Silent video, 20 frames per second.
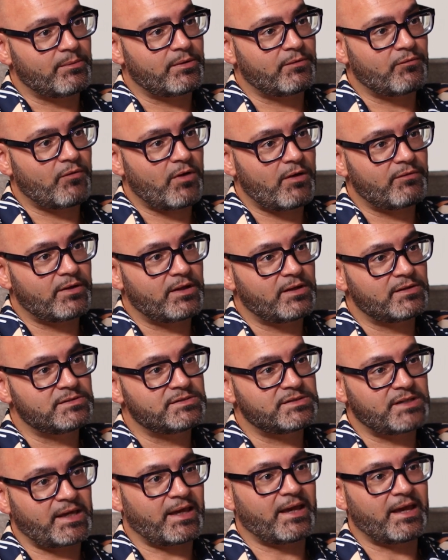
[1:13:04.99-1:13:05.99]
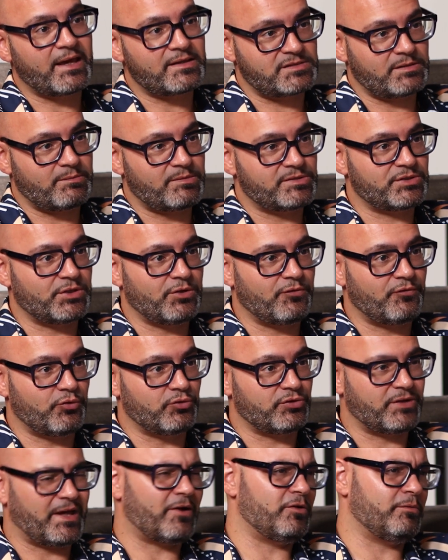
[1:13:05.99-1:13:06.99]
And rather than second guessing myself or
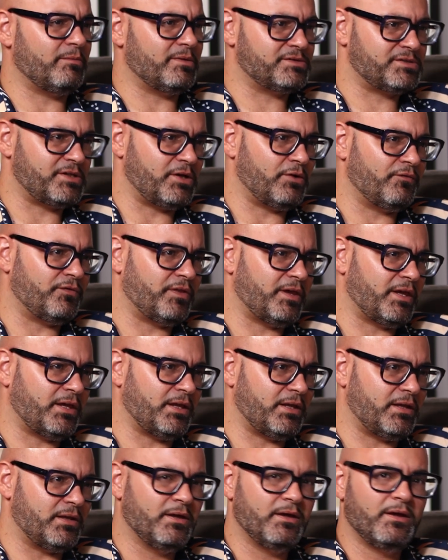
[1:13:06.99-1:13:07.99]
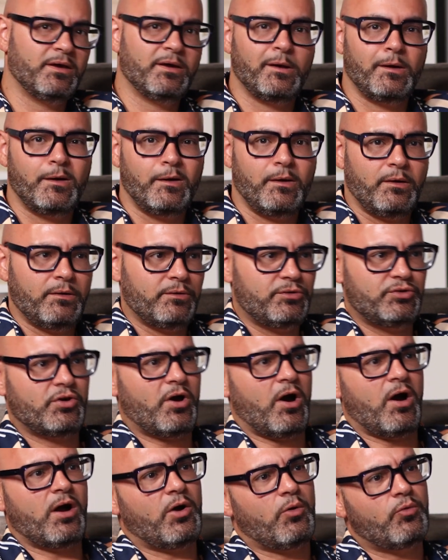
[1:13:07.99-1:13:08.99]
doubting myself, thinking, you
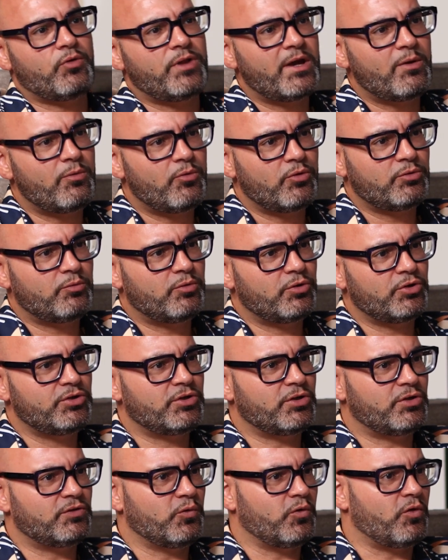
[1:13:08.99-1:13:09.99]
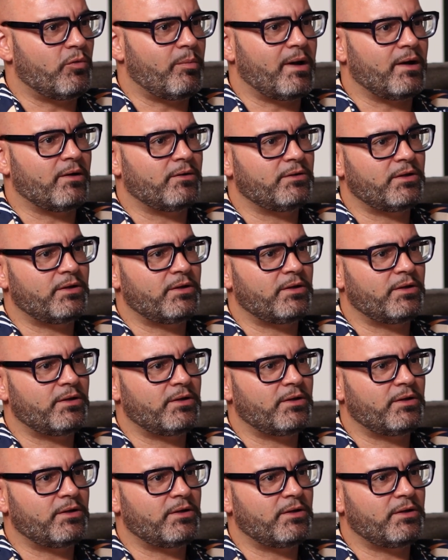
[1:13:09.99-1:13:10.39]
can't go in there, what are you going to talk about?